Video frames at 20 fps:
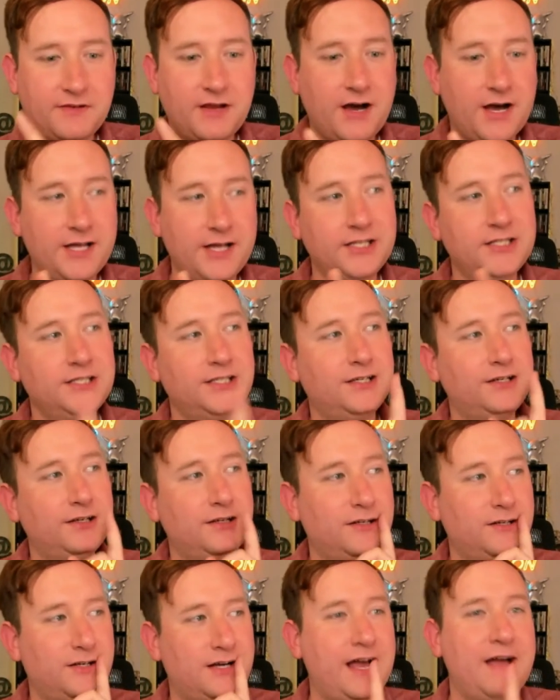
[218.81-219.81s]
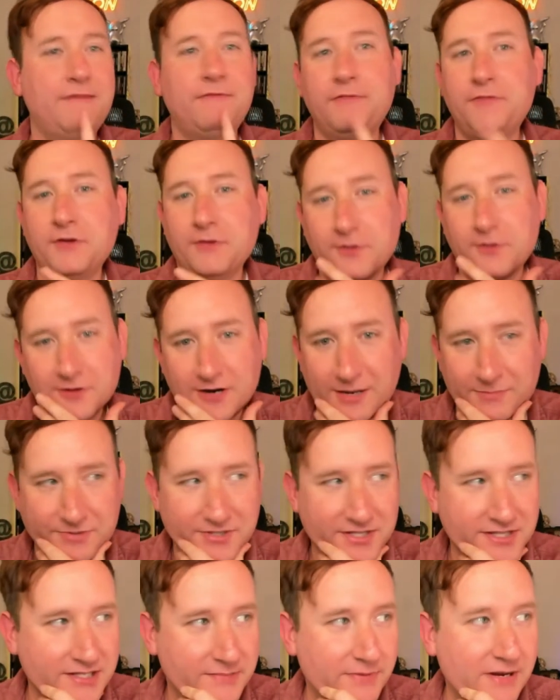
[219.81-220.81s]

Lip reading: not, I have a few other options.